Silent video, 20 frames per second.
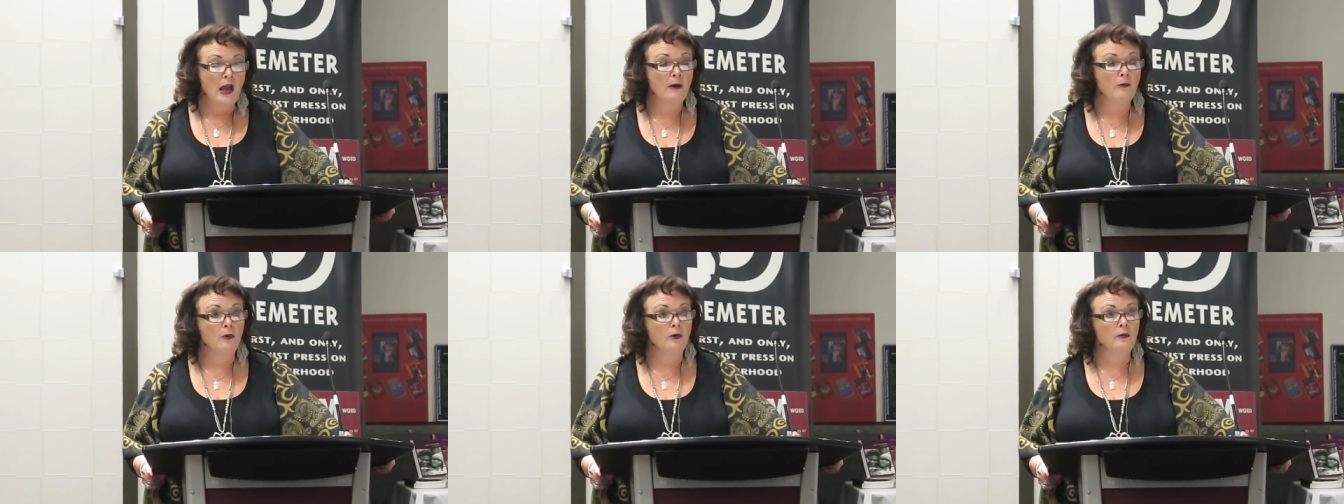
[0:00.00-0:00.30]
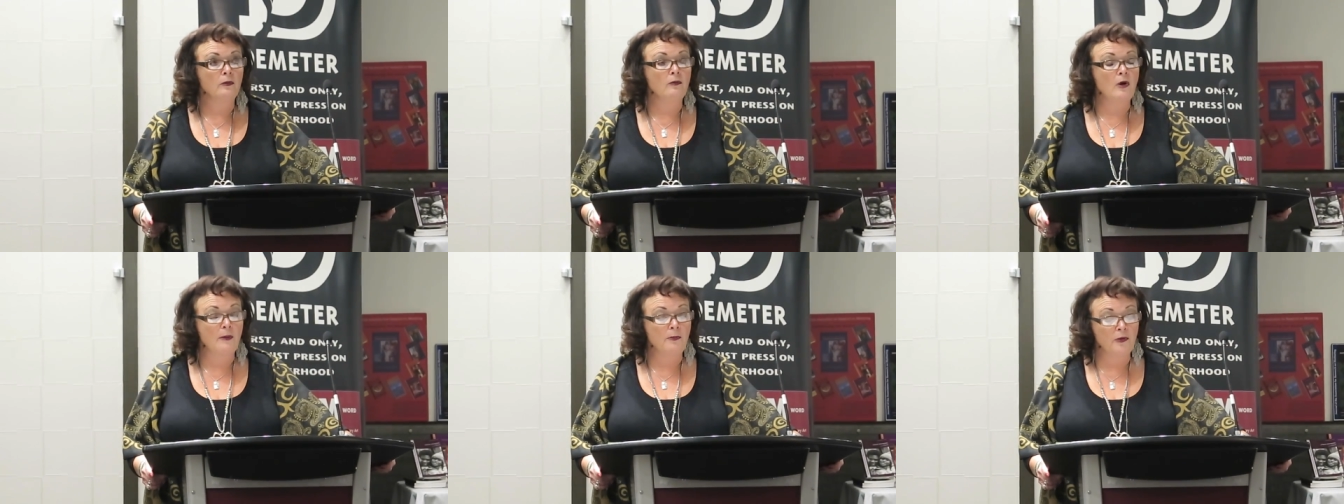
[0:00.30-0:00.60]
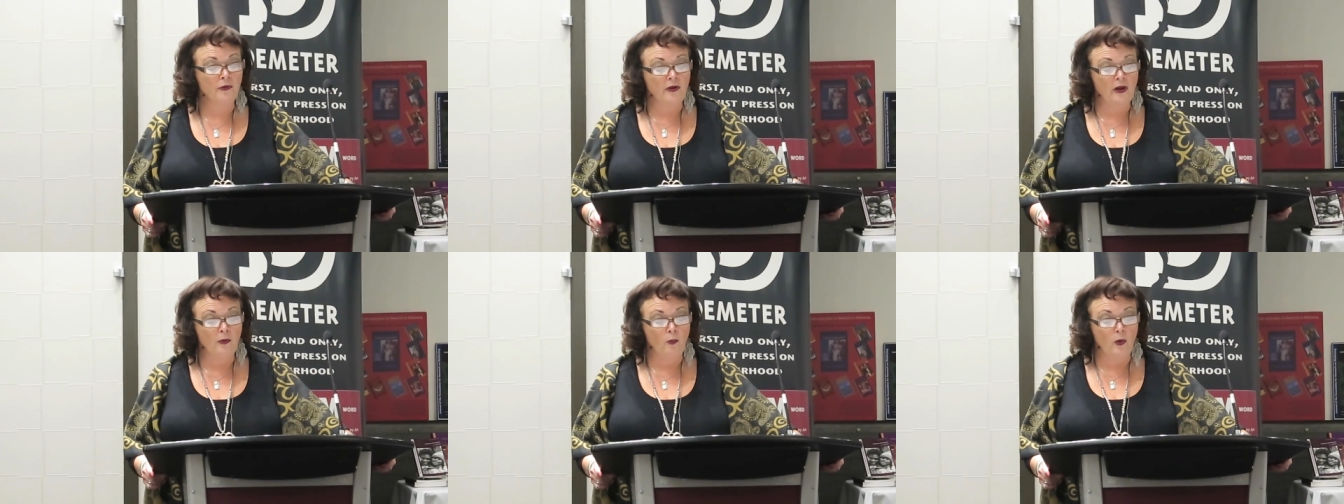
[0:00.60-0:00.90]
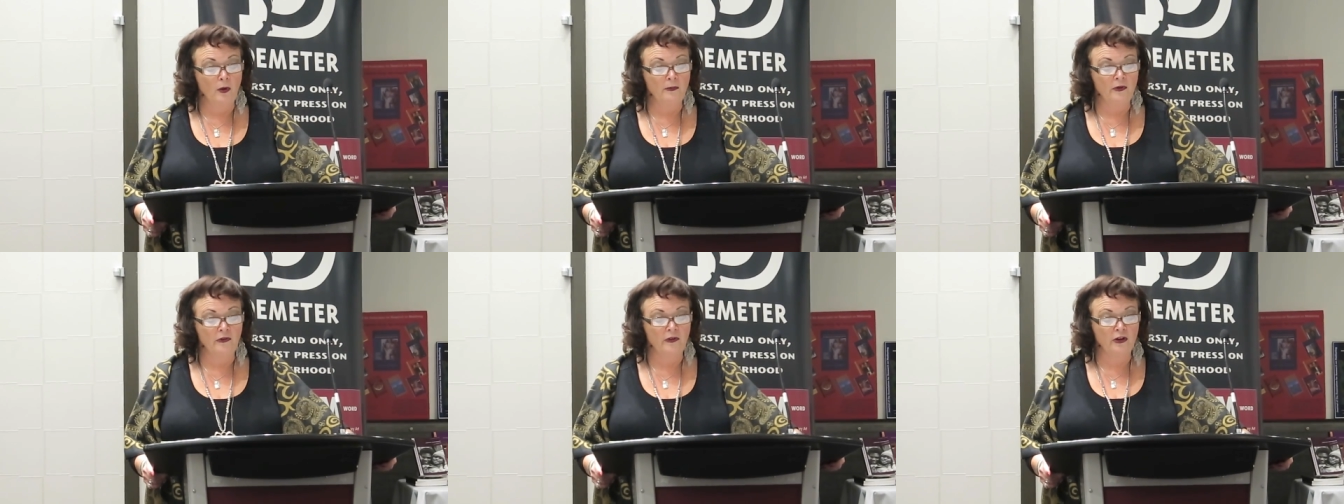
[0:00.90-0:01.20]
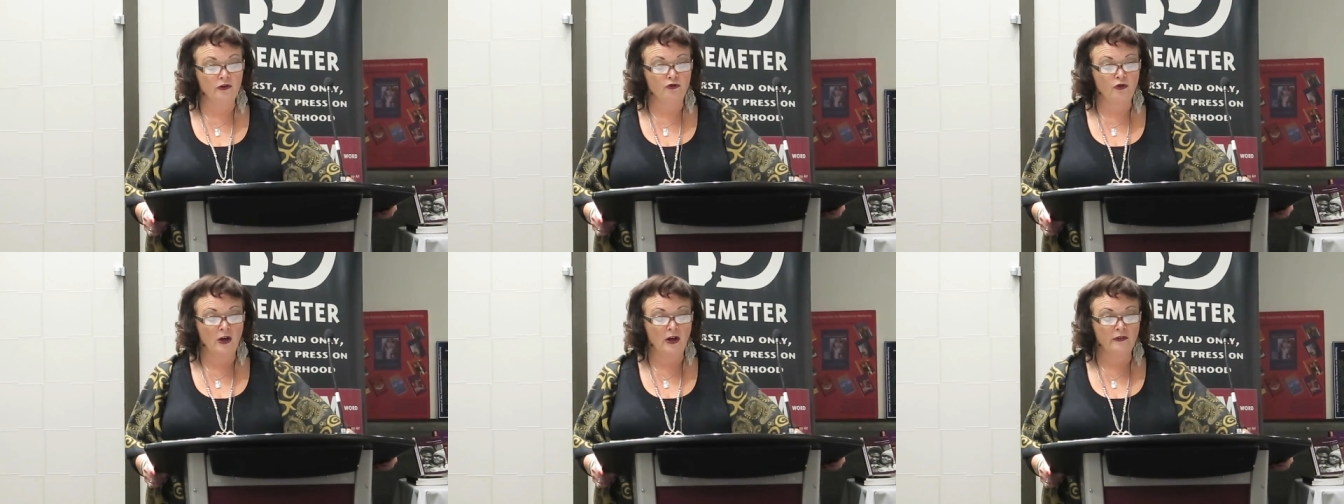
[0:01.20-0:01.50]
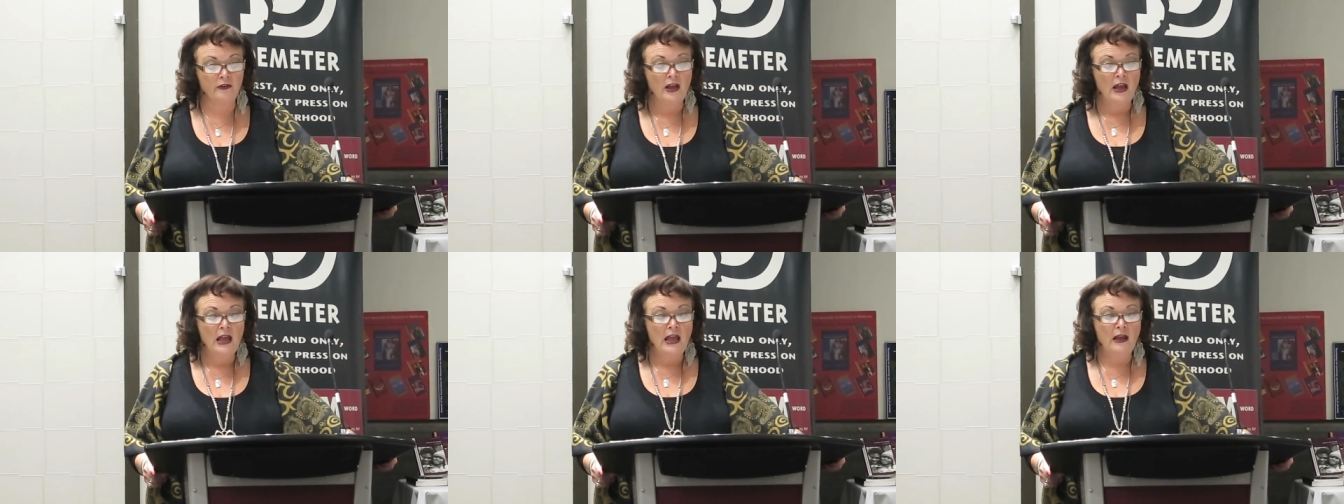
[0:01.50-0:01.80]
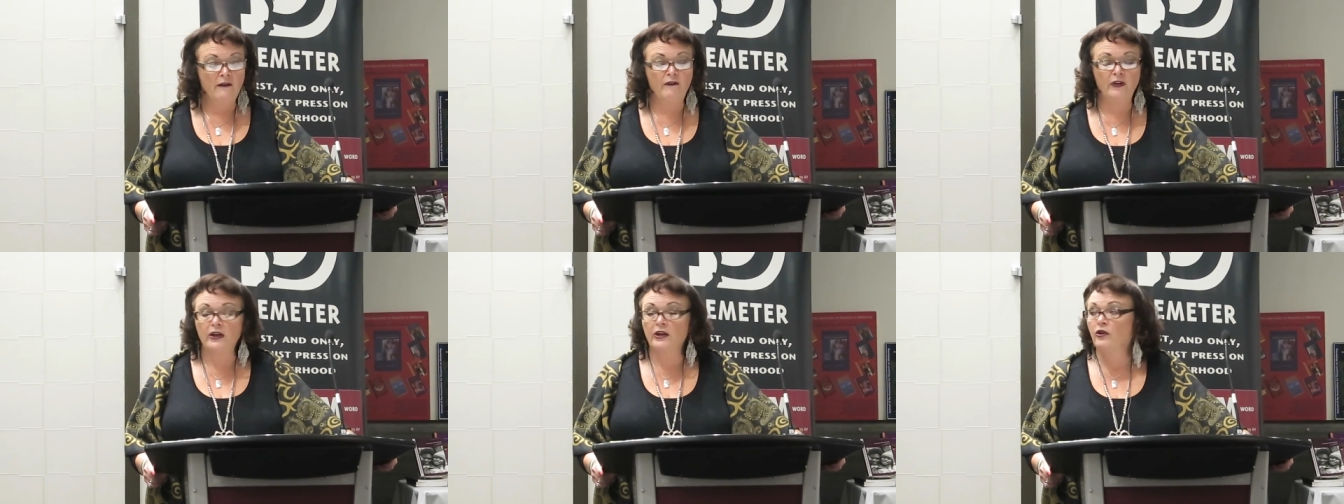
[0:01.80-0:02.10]
and represent women's interests
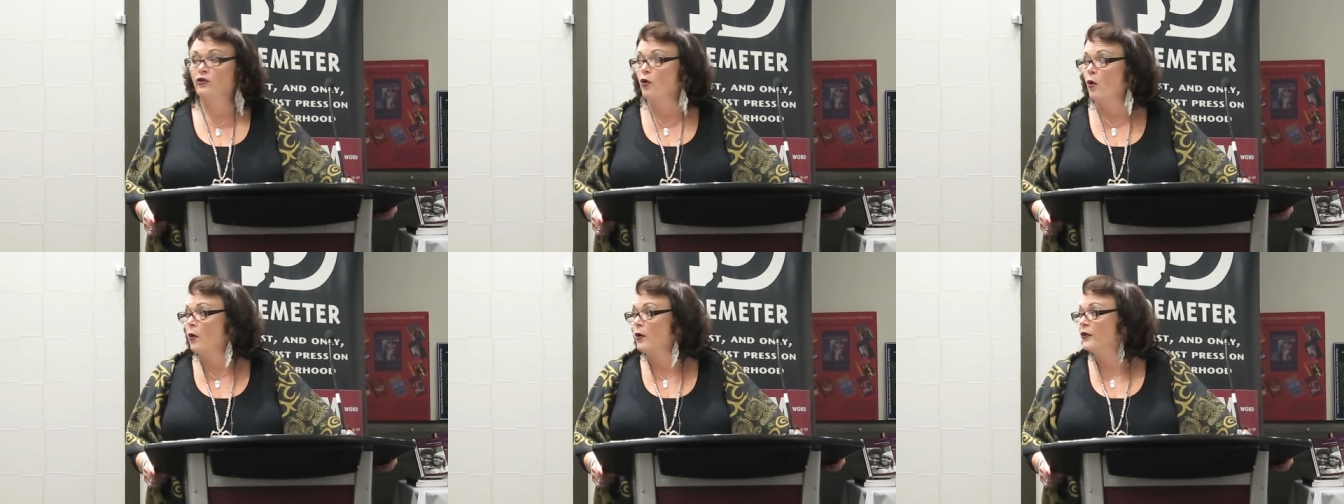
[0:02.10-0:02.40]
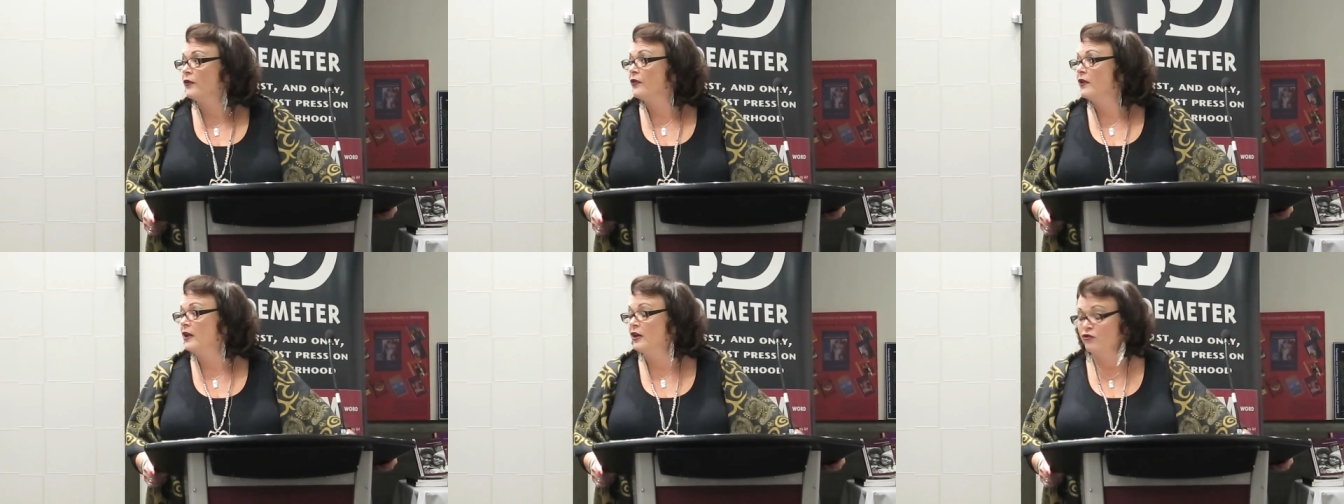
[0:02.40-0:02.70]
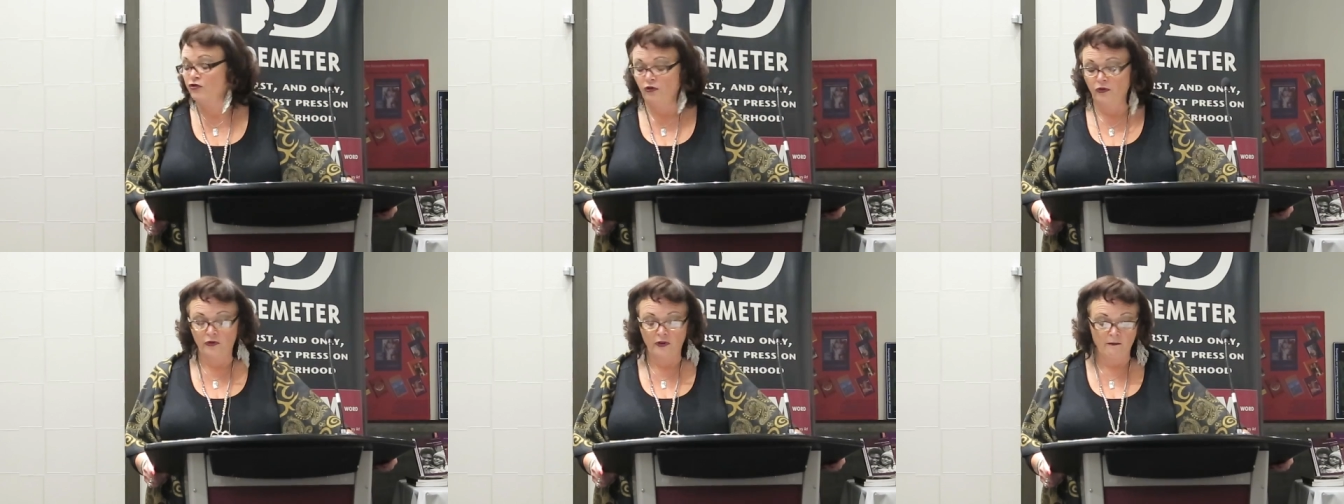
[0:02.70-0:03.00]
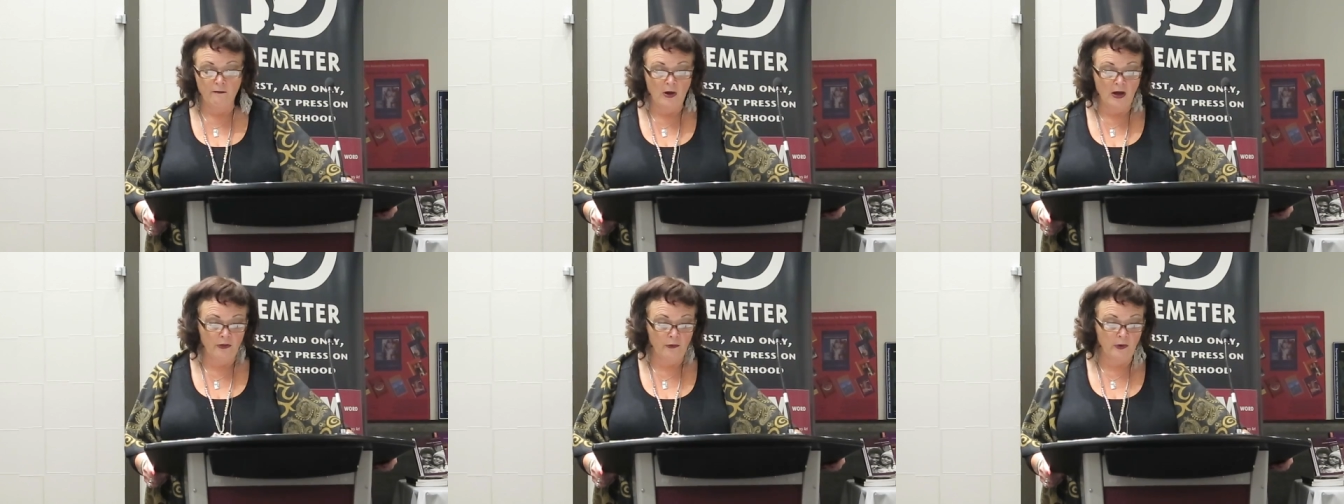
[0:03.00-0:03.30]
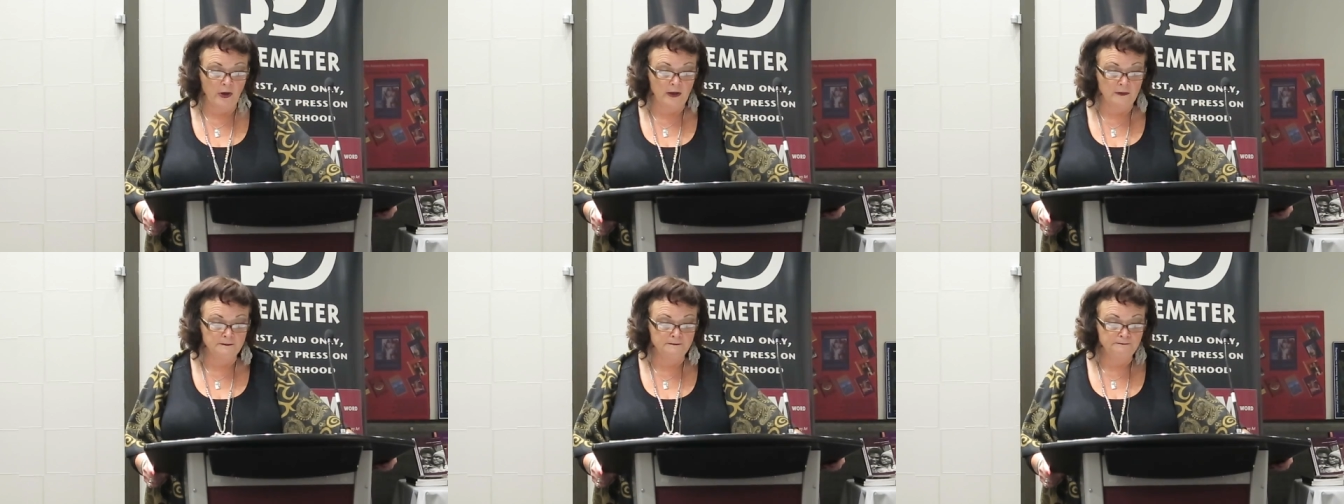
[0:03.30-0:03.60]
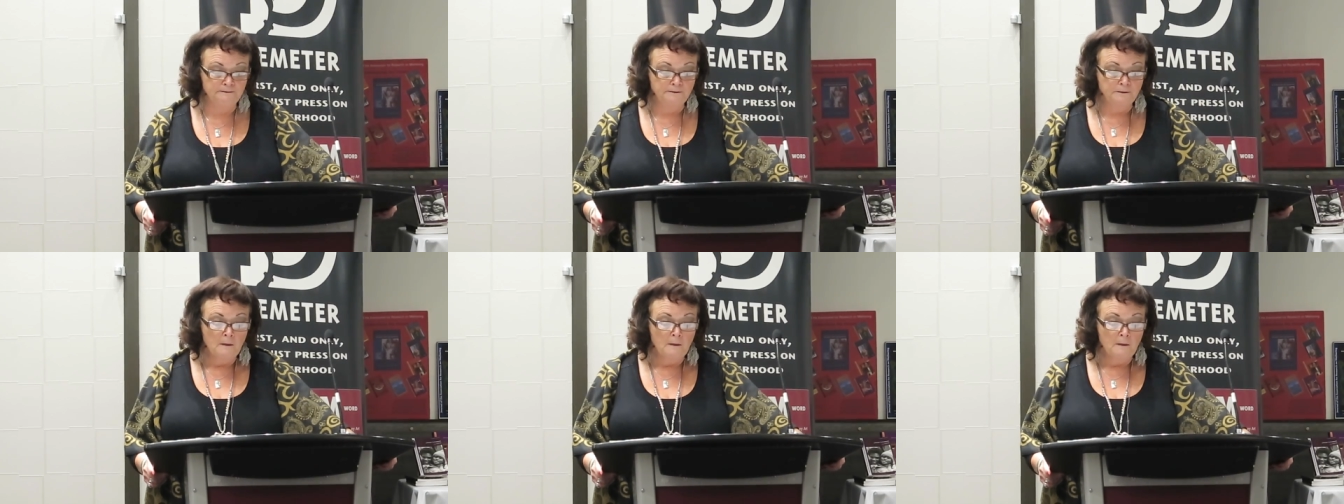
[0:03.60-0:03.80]
if it ignores the issues of mothering.